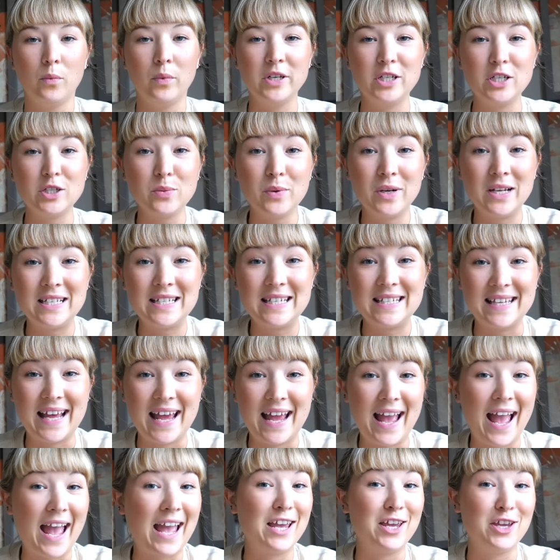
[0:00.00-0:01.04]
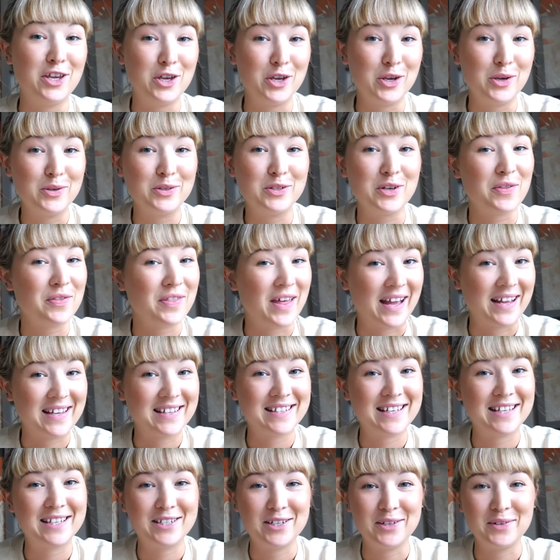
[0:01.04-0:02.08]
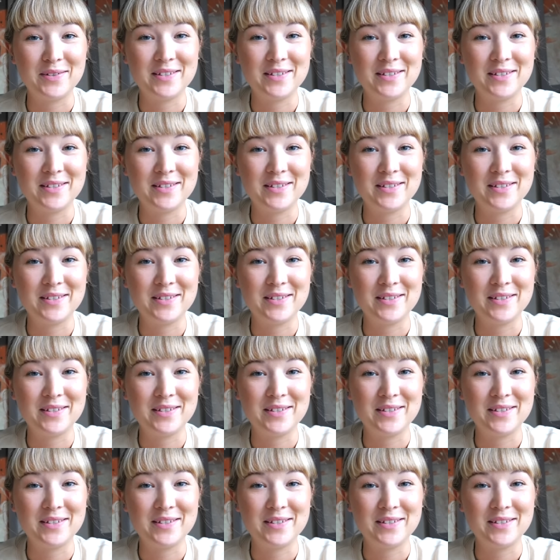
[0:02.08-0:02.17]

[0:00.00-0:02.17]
We just wanted to say a huge thanks to